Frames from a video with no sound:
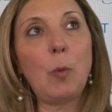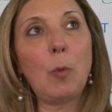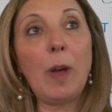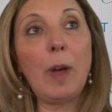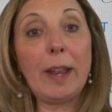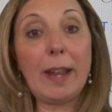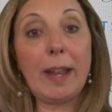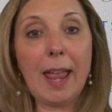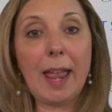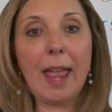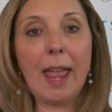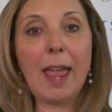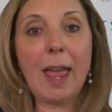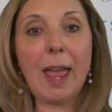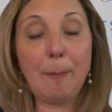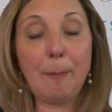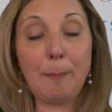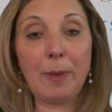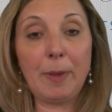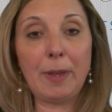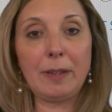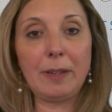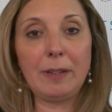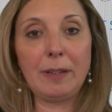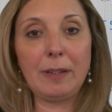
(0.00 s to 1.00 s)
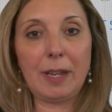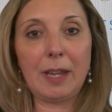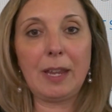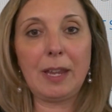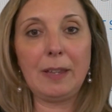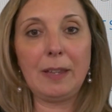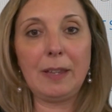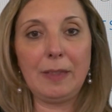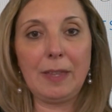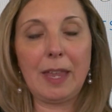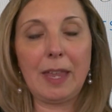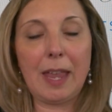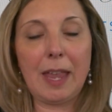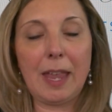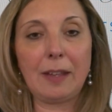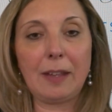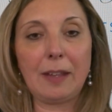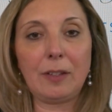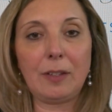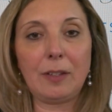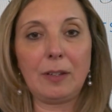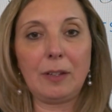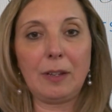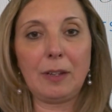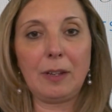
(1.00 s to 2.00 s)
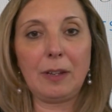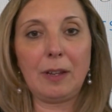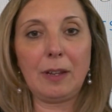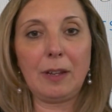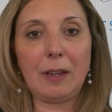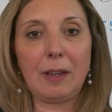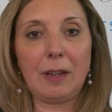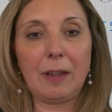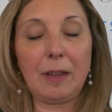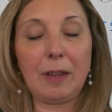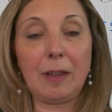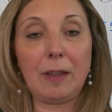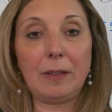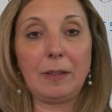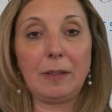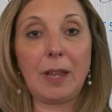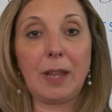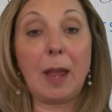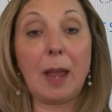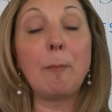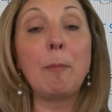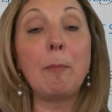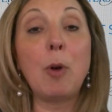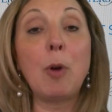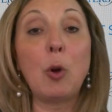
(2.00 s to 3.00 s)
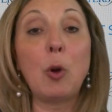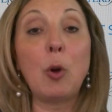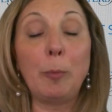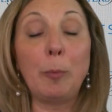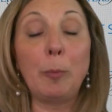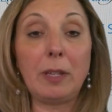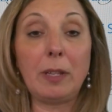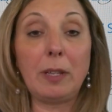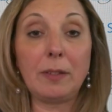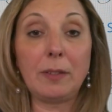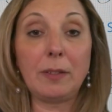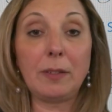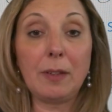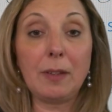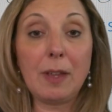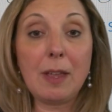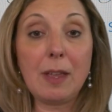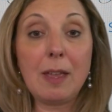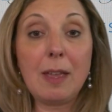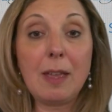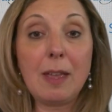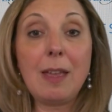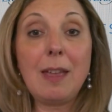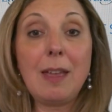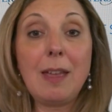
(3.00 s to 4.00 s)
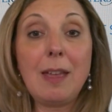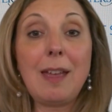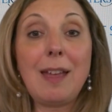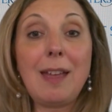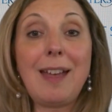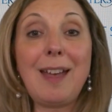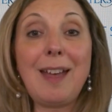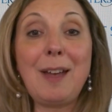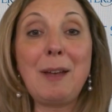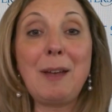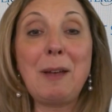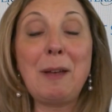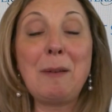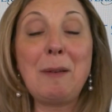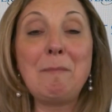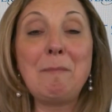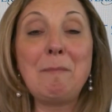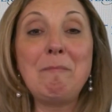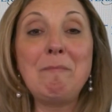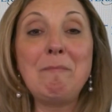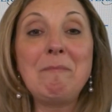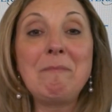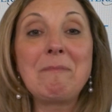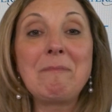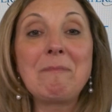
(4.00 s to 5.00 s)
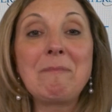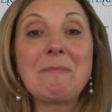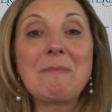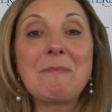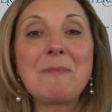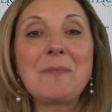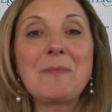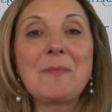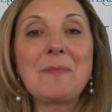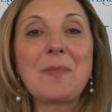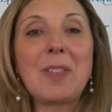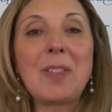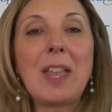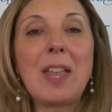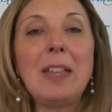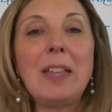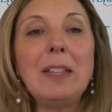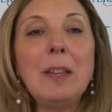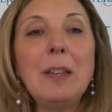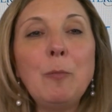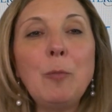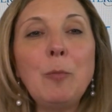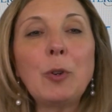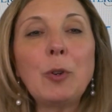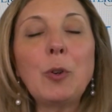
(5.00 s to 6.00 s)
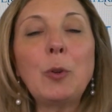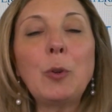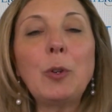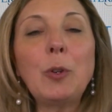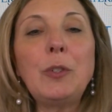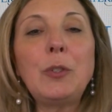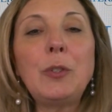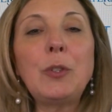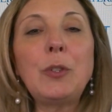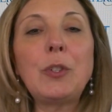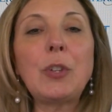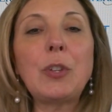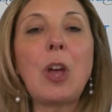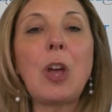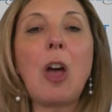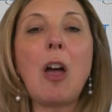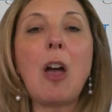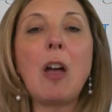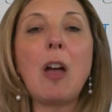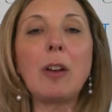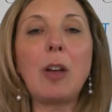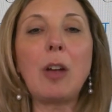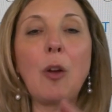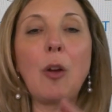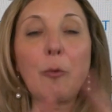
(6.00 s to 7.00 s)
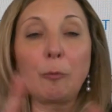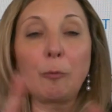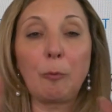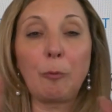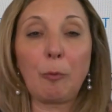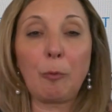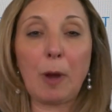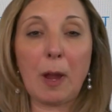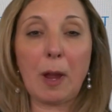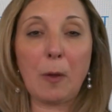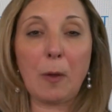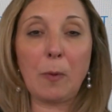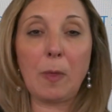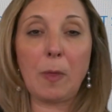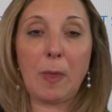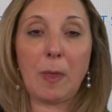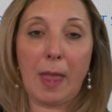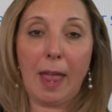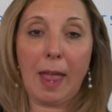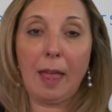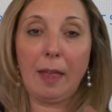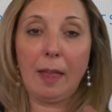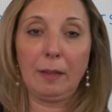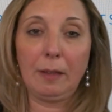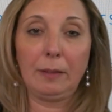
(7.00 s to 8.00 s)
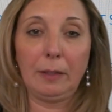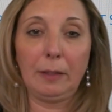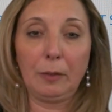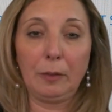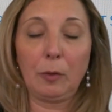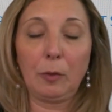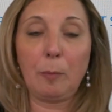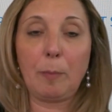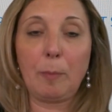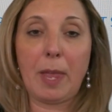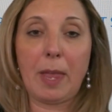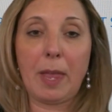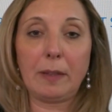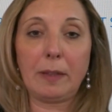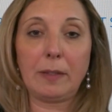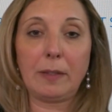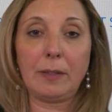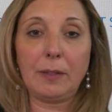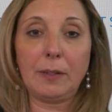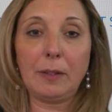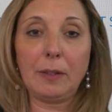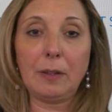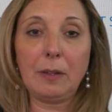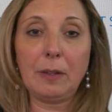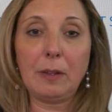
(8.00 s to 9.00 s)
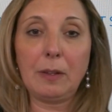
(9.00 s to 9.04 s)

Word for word: what happened in that uh, uh, in that moment. Um, and then we're going to talk around that a little bit.